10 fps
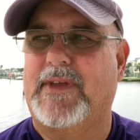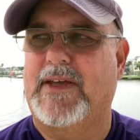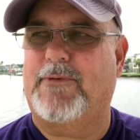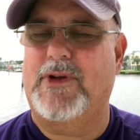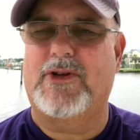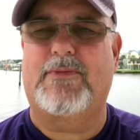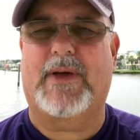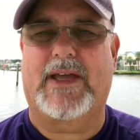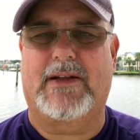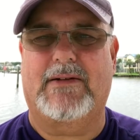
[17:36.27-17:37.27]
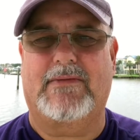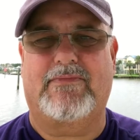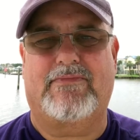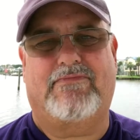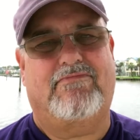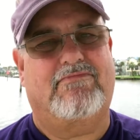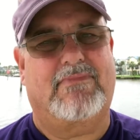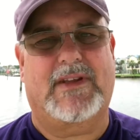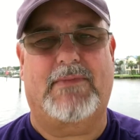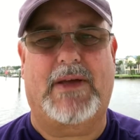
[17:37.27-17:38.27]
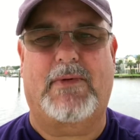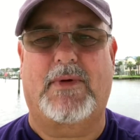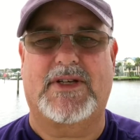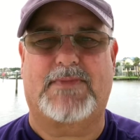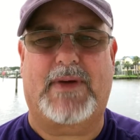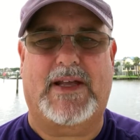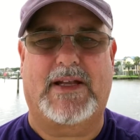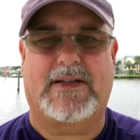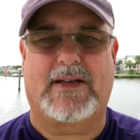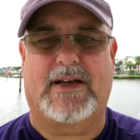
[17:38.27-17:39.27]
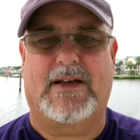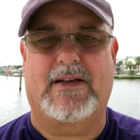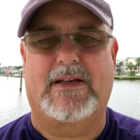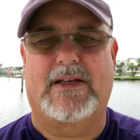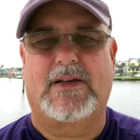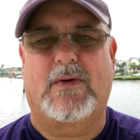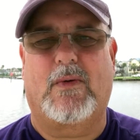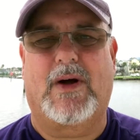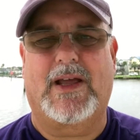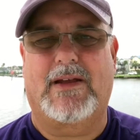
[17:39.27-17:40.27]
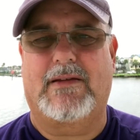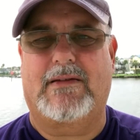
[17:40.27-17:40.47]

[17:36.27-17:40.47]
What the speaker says: If we do paint, maybe we just paint it white.